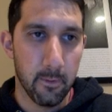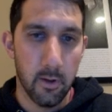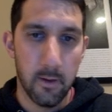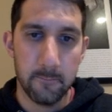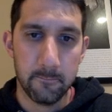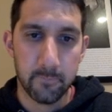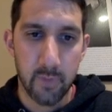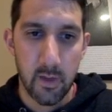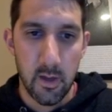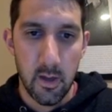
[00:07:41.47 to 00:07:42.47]
Okay.
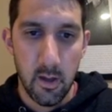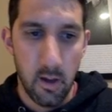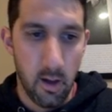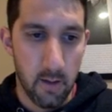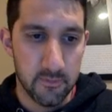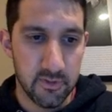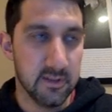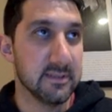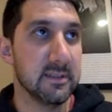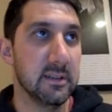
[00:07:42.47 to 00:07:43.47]
Um, so you
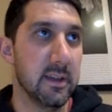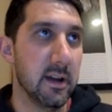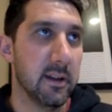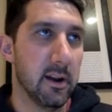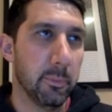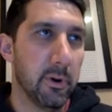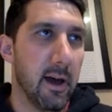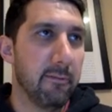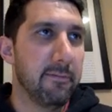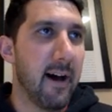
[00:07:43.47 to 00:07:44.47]
can see there that'll print
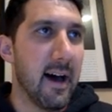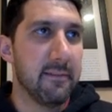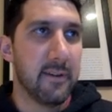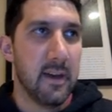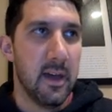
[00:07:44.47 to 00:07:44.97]
out five.